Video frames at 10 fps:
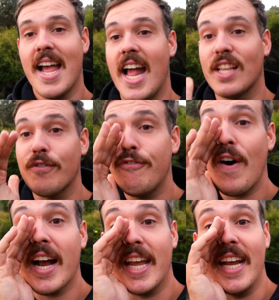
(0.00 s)
it's
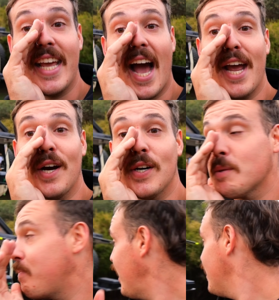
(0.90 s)
in
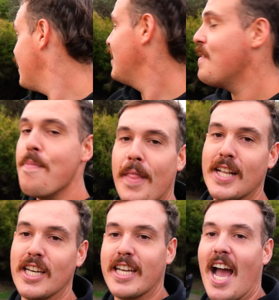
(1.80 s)
chaos, but
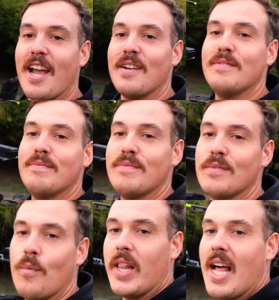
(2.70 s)
that's okay.
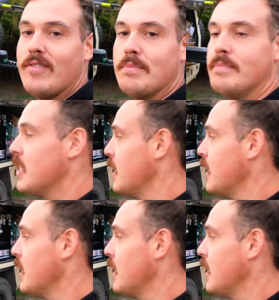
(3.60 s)
We love them.